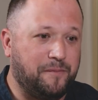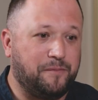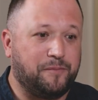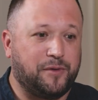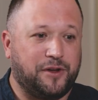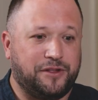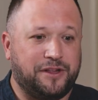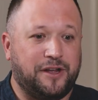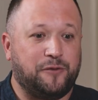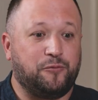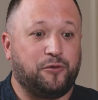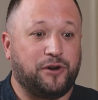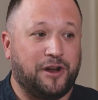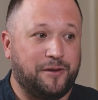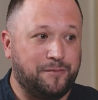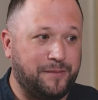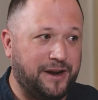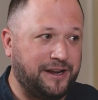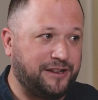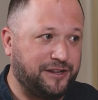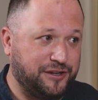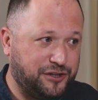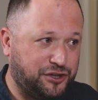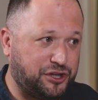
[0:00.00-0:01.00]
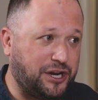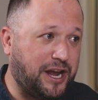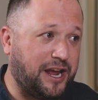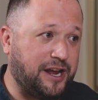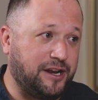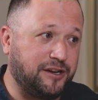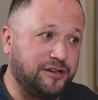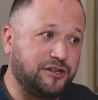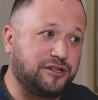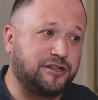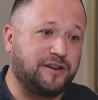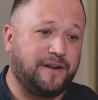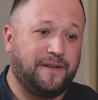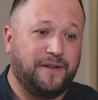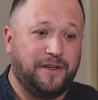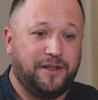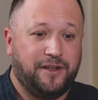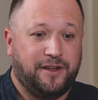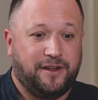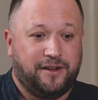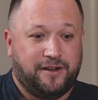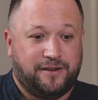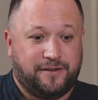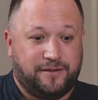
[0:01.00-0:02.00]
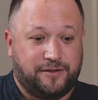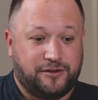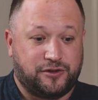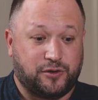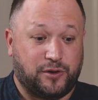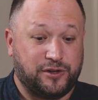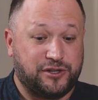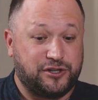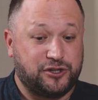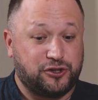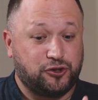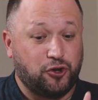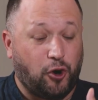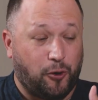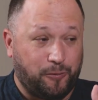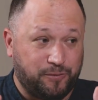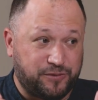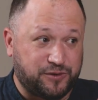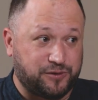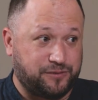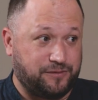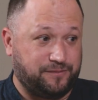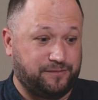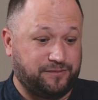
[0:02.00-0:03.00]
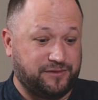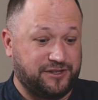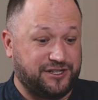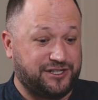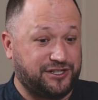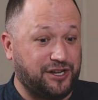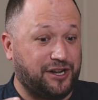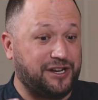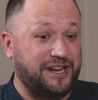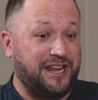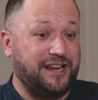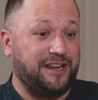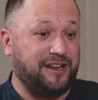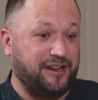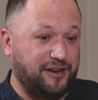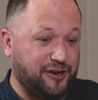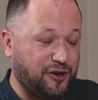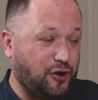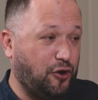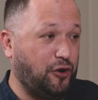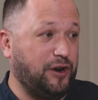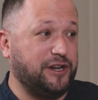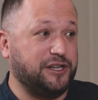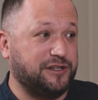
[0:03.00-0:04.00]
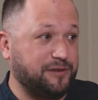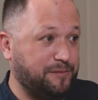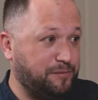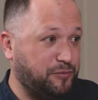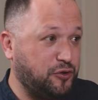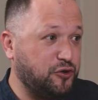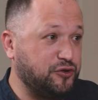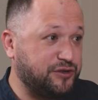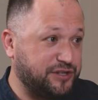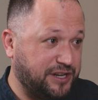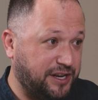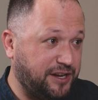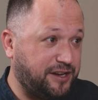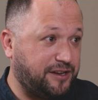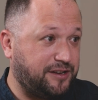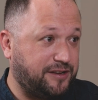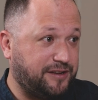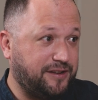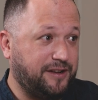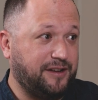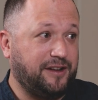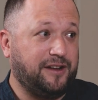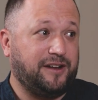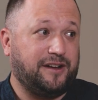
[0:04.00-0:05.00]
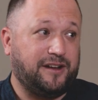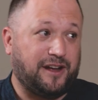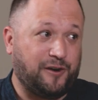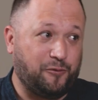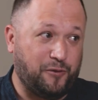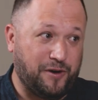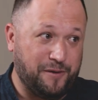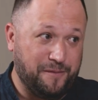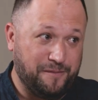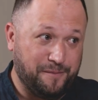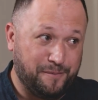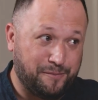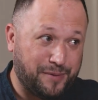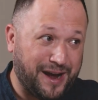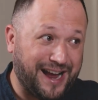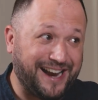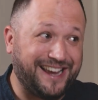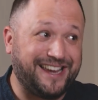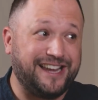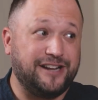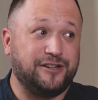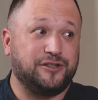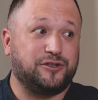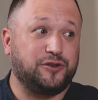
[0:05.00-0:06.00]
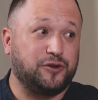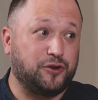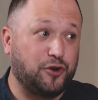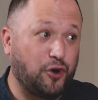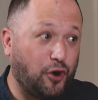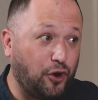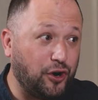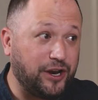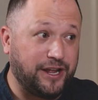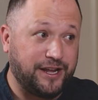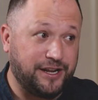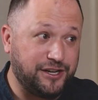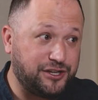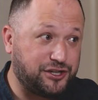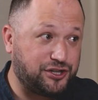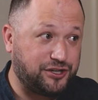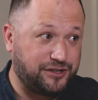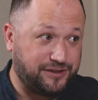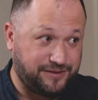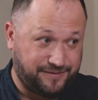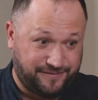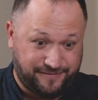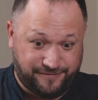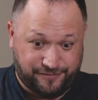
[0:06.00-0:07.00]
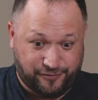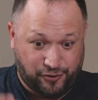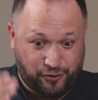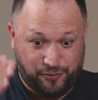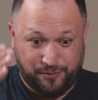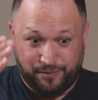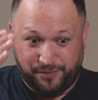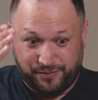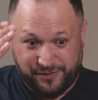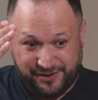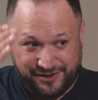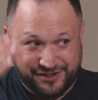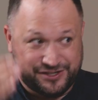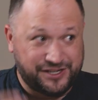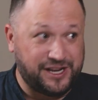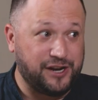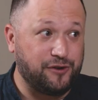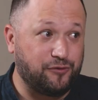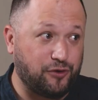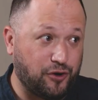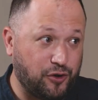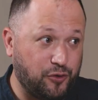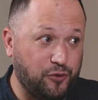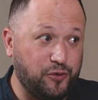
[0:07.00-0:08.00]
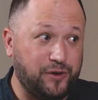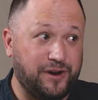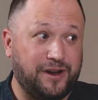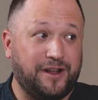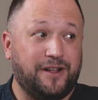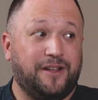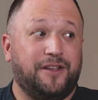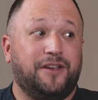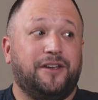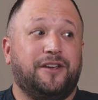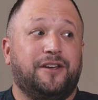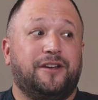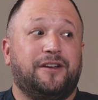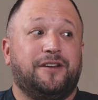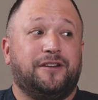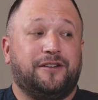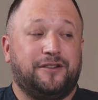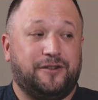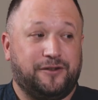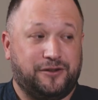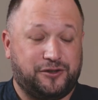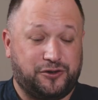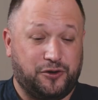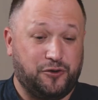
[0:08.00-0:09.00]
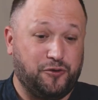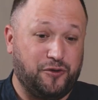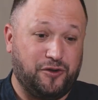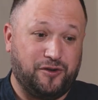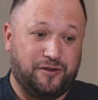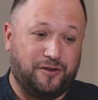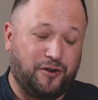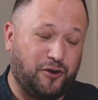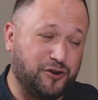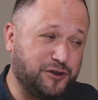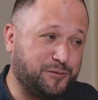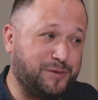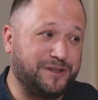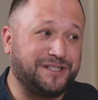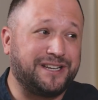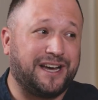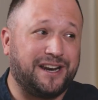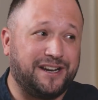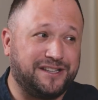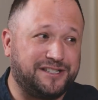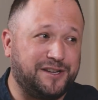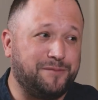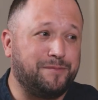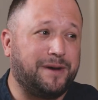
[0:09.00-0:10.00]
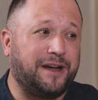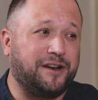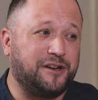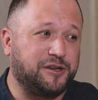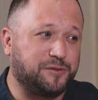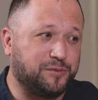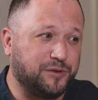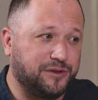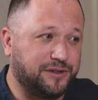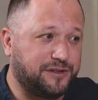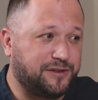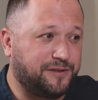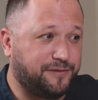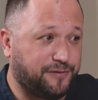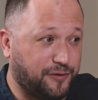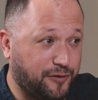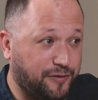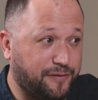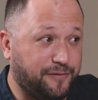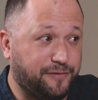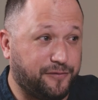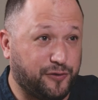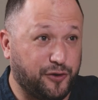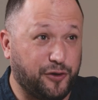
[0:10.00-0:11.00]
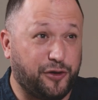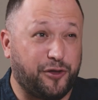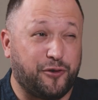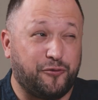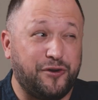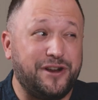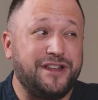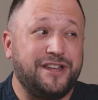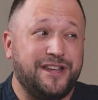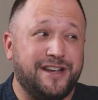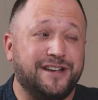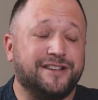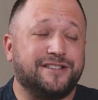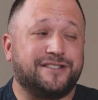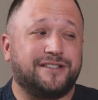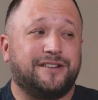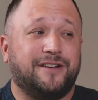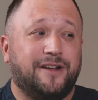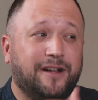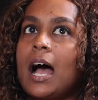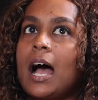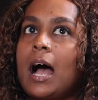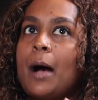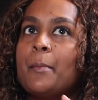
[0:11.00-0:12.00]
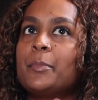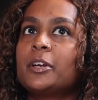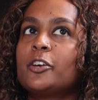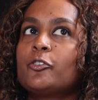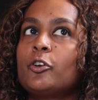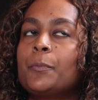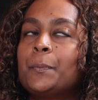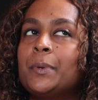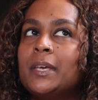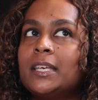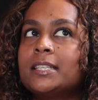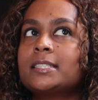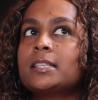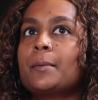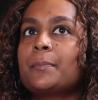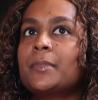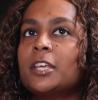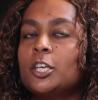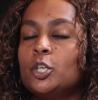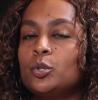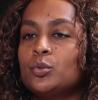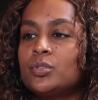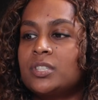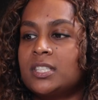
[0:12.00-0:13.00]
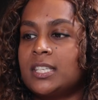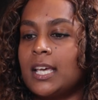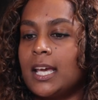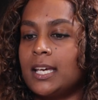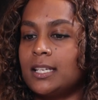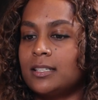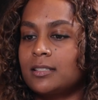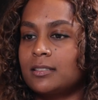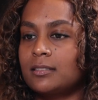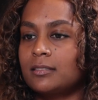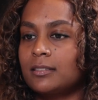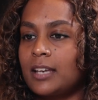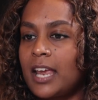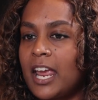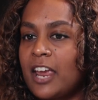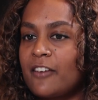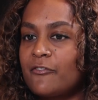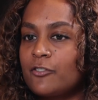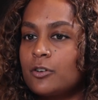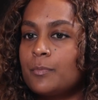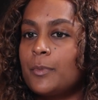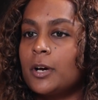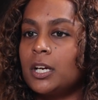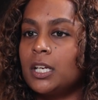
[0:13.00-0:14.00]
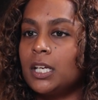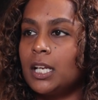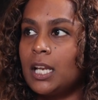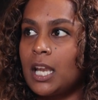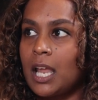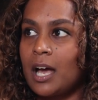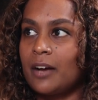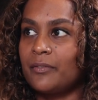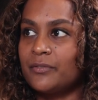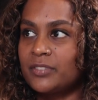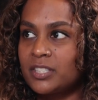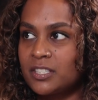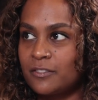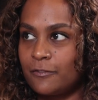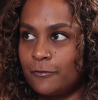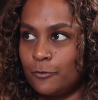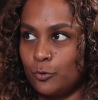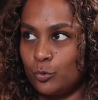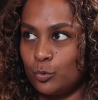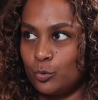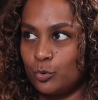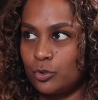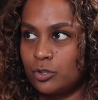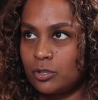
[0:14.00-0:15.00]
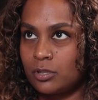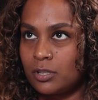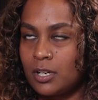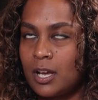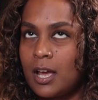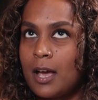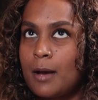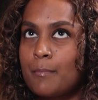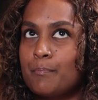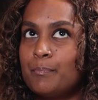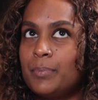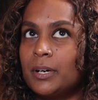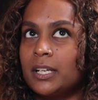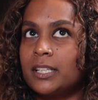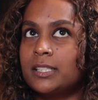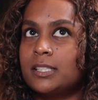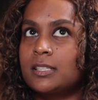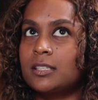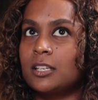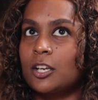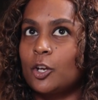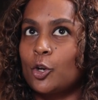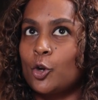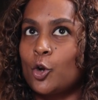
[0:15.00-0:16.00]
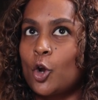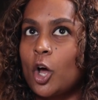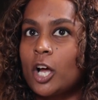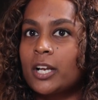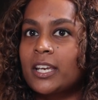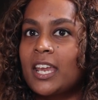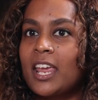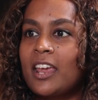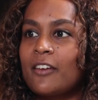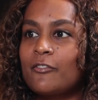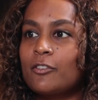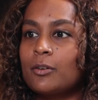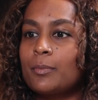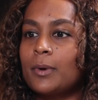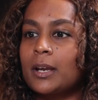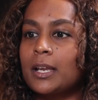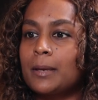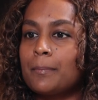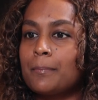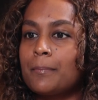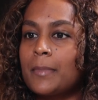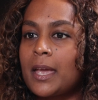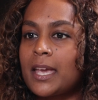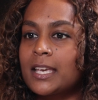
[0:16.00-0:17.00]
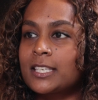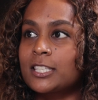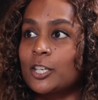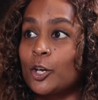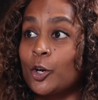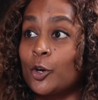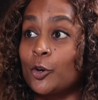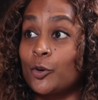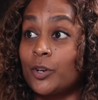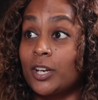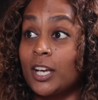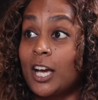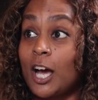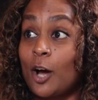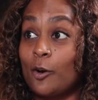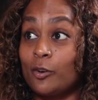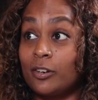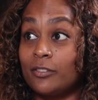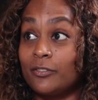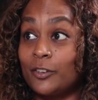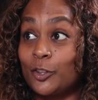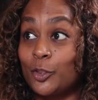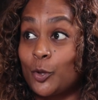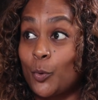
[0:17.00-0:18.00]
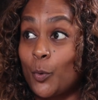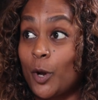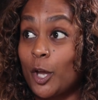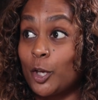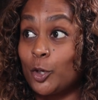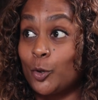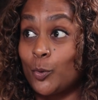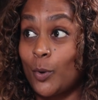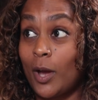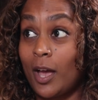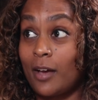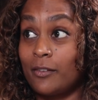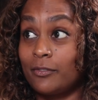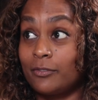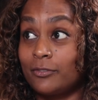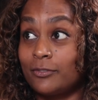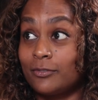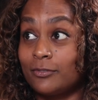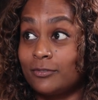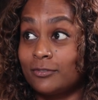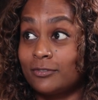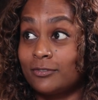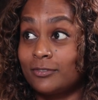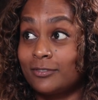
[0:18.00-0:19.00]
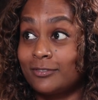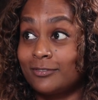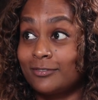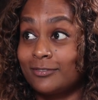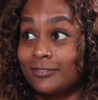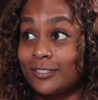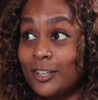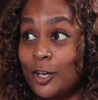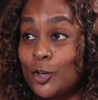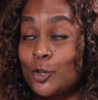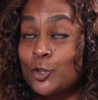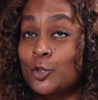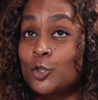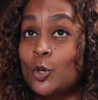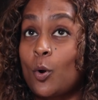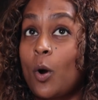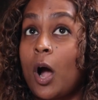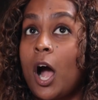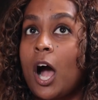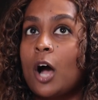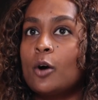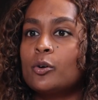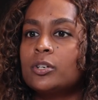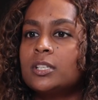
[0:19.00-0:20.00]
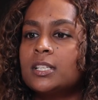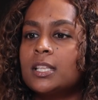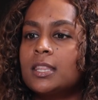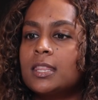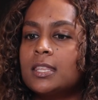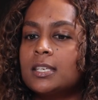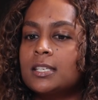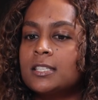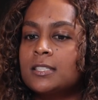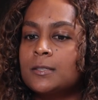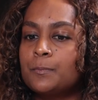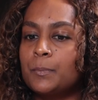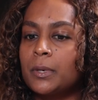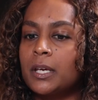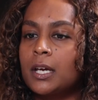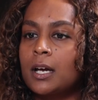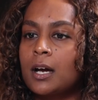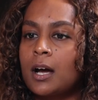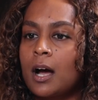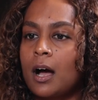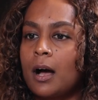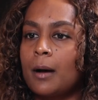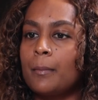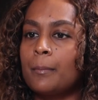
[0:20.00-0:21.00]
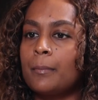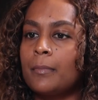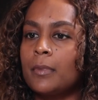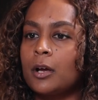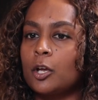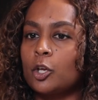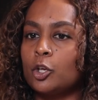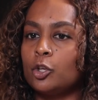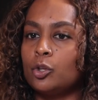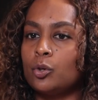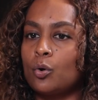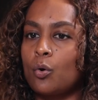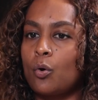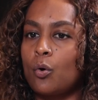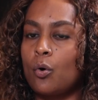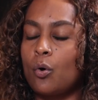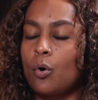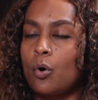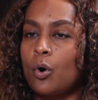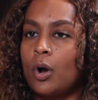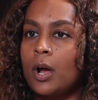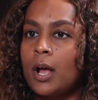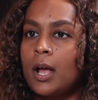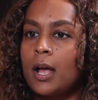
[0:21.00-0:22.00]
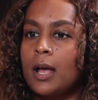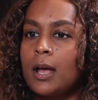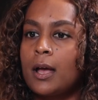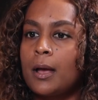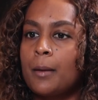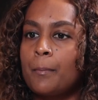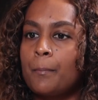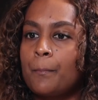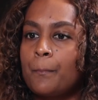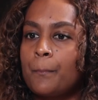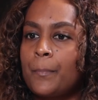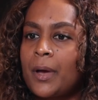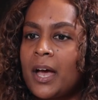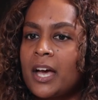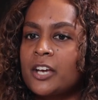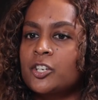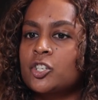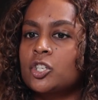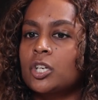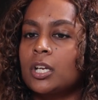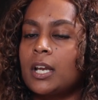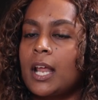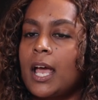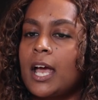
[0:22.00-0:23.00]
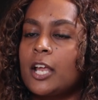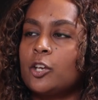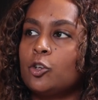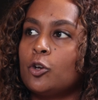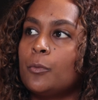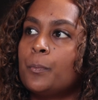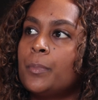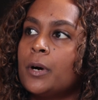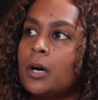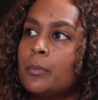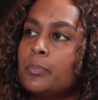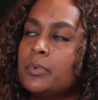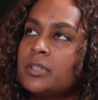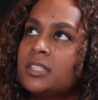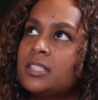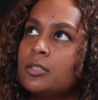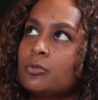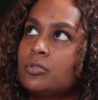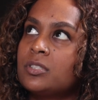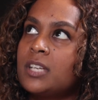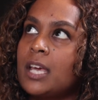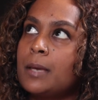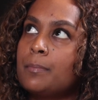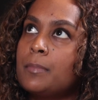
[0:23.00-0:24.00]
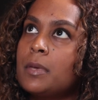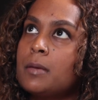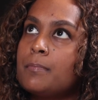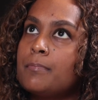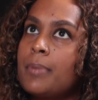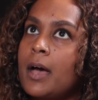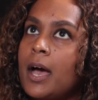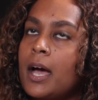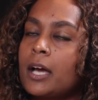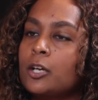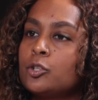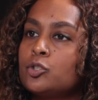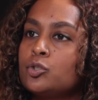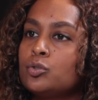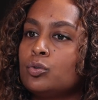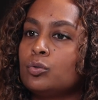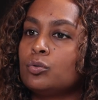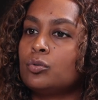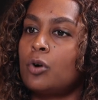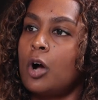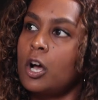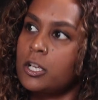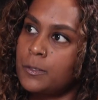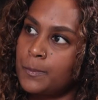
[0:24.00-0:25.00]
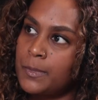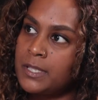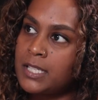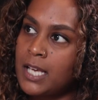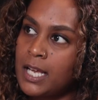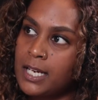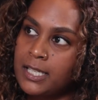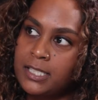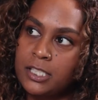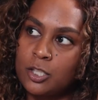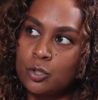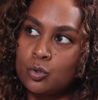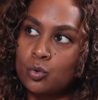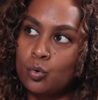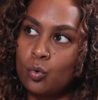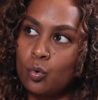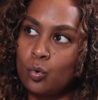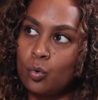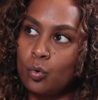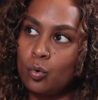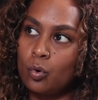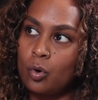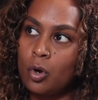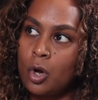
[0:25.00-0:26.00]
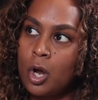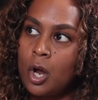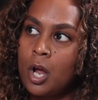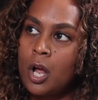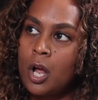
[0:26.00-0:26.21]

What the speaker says: But then when I made the change, so I stopped studying at college at music, I went back into college from zero to hospitality management for 3 years. I'm going to repeat something you said. Everybody loves food, but not everybody makes a career out of it the way you have. So how did this become your passion and your purpose? So take me back to hospitality school.